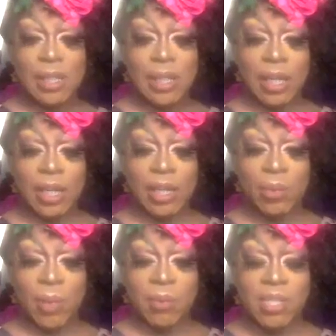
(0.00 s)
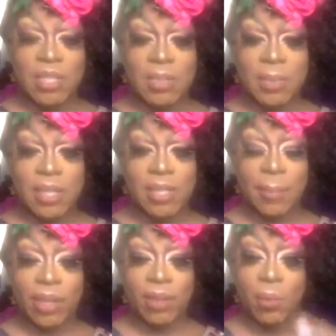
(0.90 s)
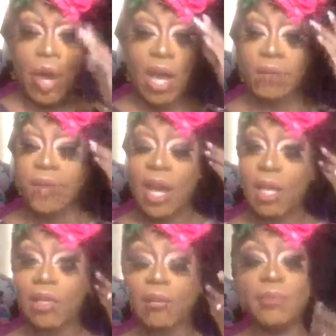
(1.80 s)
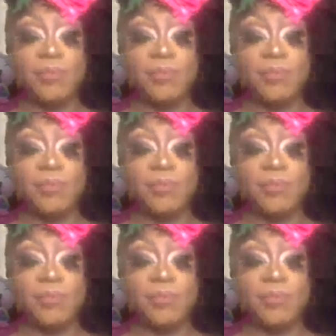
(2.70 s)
interruptions because I'm on the Wi-Fi.